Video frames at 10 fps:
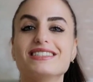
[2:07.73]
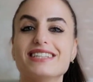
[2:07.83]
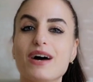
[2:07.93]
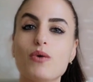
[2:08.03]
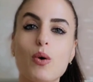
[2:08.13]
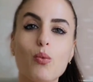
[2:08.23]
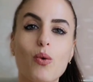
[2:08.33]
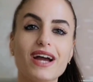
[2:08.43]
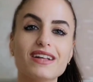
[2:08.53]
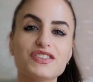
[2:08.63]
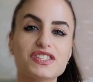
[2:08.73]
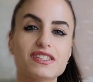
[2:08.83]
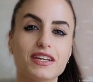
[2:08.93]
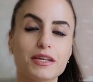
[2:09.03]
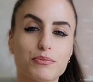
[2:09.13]
Now, while the
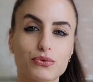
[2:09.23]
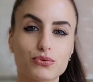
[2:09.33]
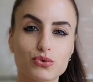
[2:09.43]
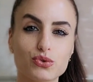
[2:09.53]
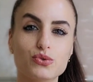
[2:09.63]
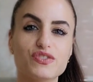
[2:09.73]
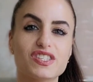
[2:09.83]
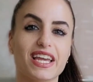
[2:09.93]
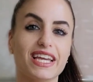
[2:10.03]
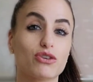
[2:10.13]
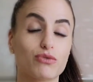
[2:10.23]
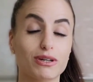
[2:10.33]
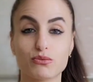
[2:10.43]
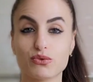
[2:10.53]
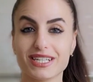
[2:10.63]
study proves a
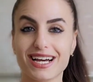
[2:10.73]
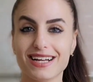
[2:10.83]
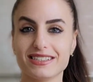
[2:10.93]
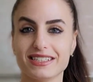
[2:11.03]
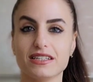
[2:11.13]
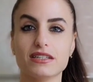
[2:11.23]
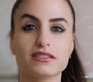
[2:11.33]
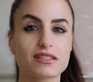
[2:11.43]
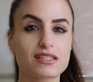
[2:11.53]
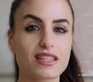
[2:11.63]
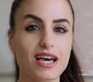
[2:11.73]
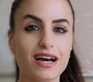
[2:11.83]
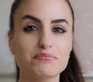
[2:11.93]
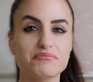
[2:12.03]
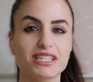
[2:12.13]
grim reality, does
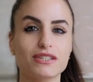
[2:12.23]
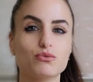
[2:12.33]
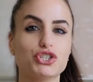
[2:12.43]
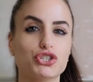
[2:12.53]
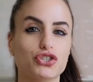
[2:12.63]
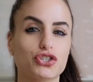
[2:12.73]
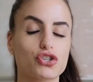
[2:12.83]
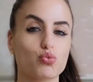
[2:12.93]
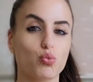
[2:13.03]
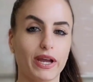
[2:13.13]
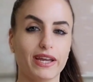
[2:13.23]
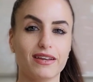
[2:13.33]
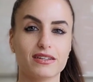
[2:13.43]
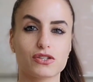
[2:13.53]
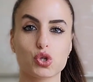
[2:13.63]
that mean we should just
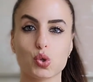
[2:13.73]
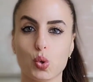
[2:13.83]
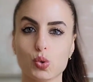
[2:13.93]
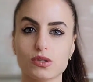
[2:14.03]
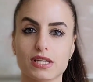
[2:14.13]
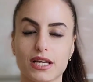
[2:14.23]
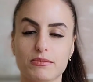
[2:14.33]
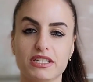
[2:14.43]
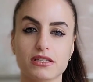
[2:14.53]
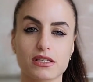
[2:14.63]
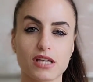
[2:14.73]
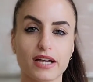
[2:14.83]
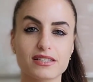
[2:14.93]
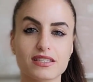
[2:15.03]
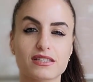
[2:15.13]
wait until old eminent
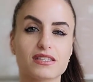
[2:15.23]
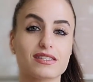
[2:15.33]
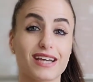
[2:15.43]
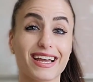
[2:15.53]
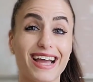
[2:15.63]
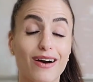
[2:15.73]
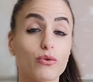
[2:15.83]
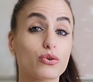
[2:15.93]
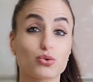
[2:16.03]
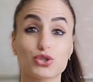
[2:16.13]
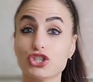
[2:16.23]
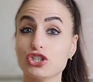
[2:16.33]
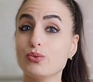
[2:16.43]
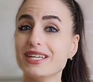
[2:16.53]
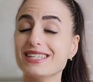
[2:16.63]
scientists die out? Or
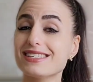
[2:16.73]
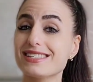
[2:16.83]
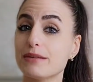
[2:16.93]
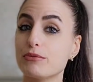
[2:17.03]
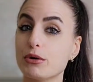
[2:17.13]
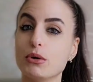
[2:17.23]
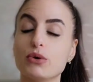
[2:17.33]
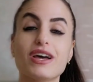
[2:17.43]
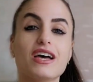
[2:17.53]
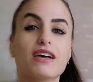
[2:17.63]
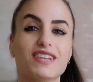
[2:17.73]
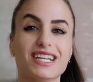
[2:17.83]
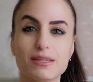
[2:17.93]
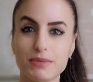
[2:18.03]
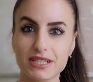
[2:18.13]
should we instead promote
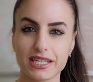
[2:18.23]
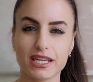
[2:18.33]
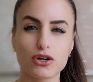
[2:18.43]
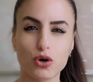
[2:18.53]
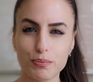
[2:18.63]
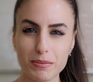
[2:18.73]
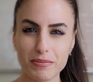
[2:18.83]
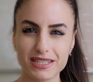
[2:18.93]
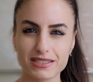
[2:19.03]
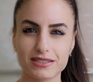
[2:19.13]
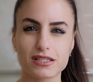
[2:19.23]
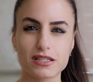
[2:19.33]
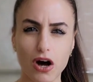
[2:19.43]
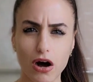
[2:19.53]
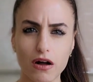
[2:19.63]
flexibility and open-mindedness
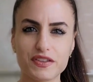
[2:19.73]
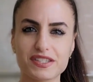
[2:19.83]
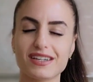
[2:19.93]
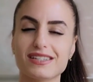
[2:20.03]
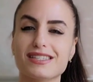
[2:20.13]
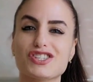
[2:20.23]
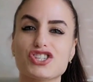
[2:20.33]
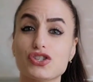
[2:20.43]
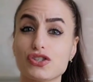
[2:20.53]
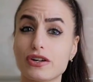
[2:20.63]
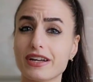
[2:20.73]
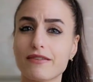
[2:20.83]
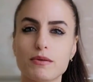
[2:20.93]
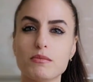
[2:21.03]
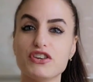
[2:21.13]
in all the scientists
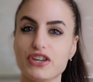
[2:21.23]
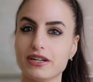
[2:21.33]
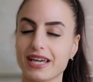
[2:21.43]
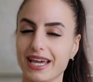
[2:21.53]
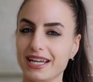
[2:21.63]
starting from a young